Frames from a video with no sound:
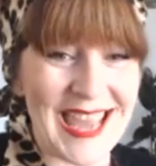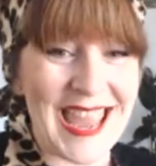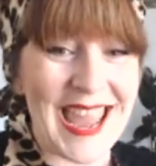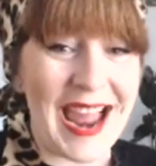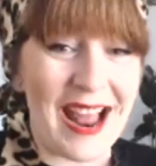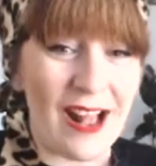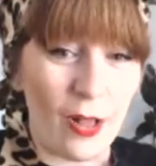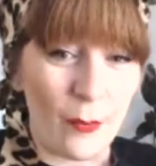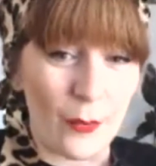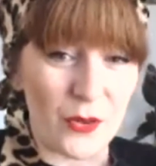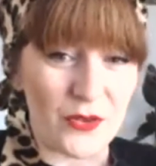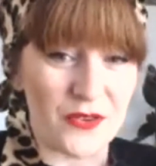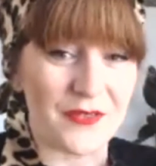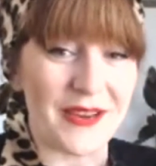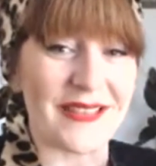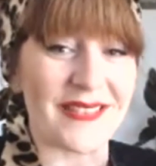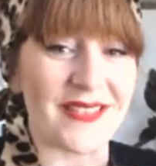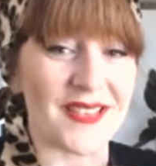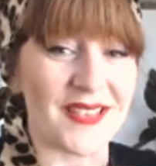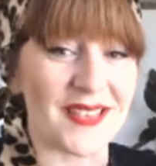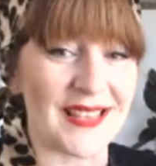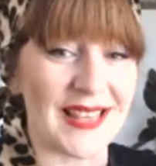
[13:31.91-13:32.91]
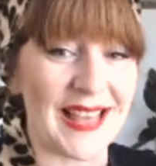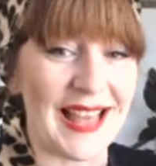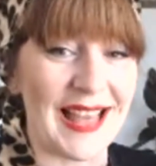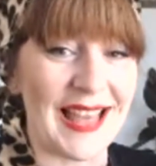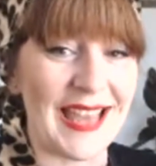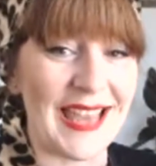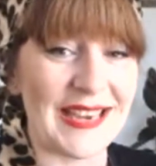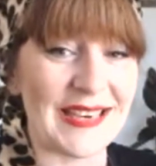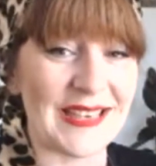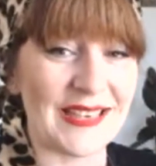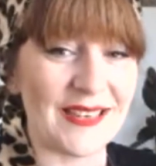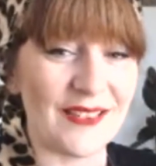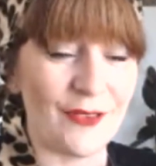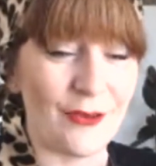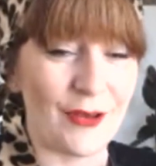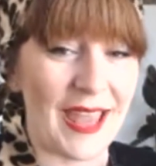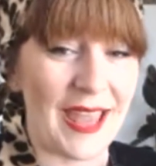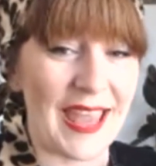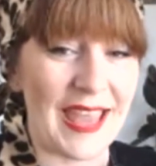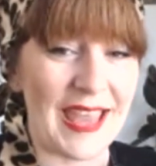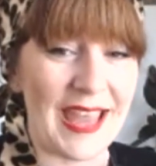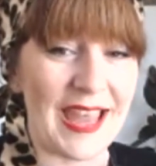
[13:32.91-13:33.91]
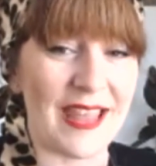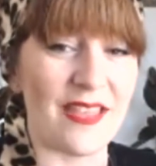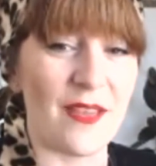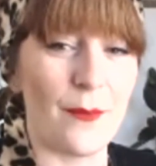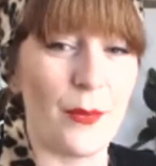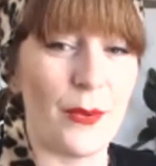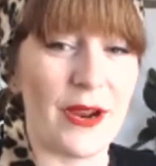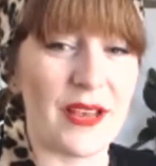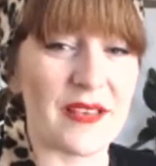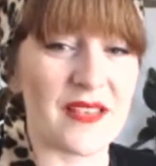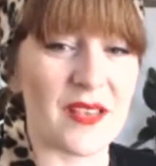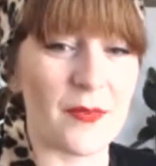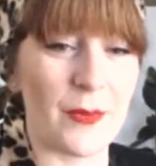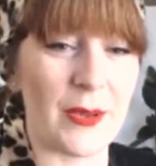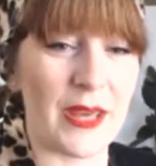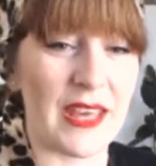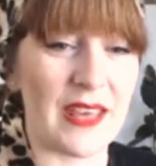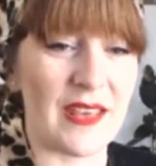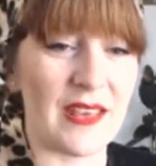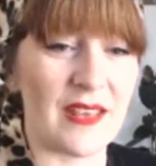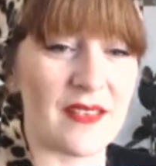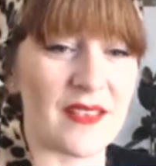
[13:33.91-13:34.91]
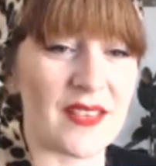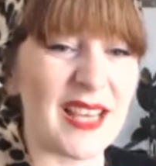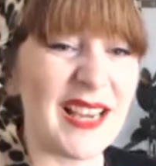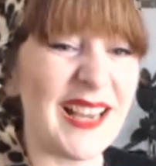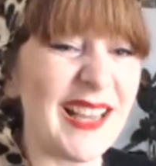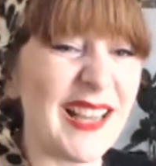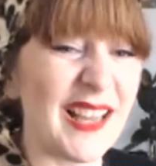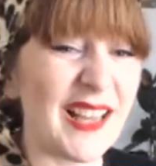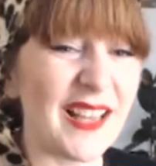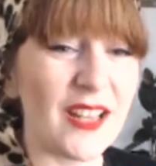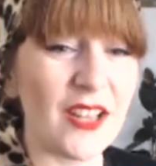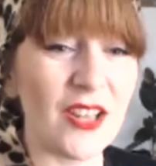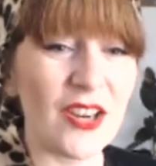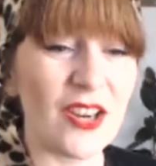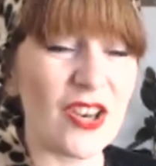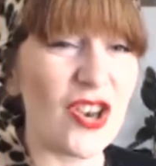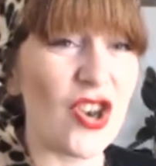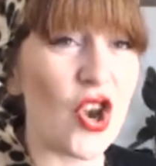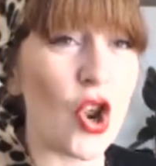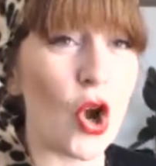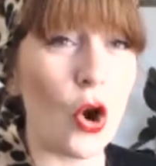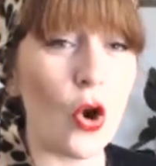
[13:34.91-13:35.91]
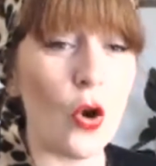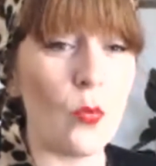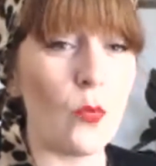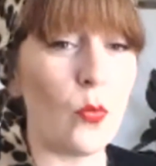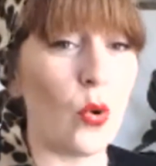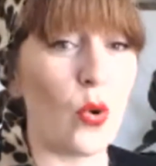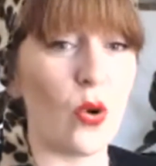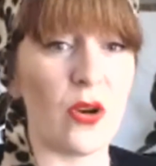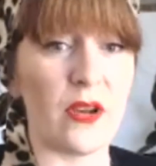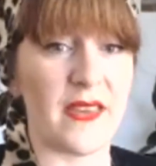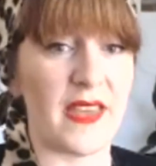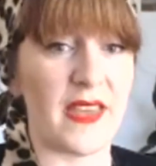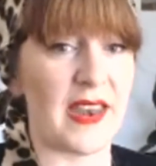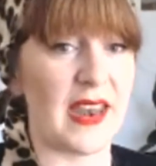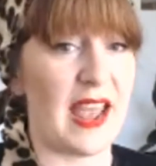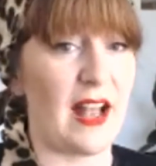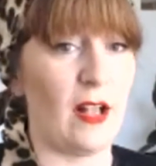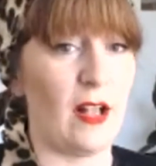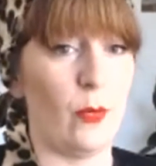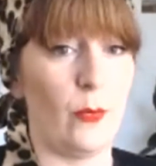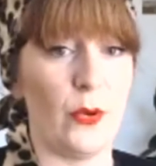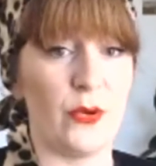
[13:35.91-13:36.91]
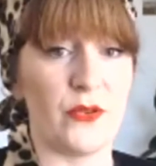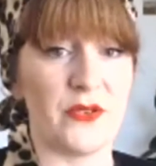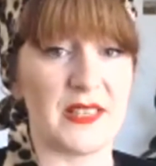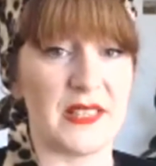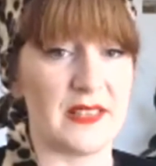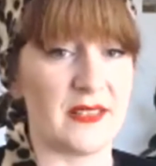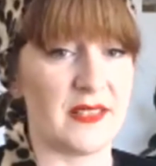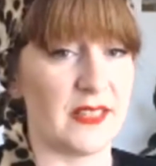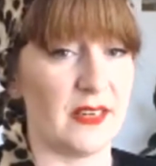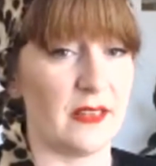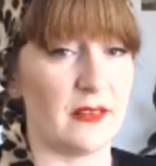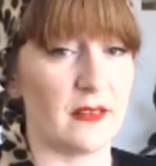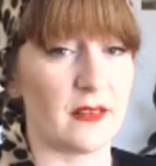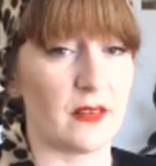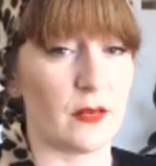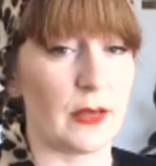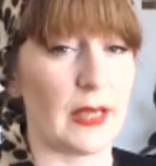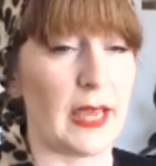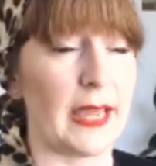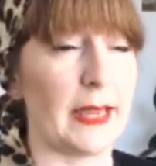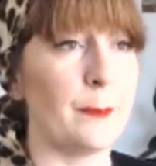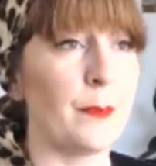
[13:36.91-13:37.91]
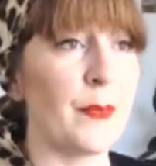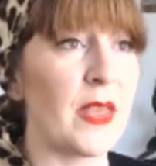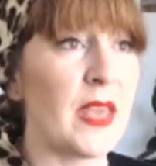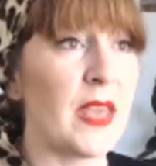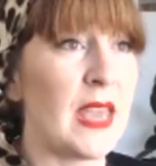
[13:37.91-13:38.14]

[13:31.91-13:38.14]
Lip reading: Elbows are at the side, okay? And the press-up is no more than elbows distance, okay?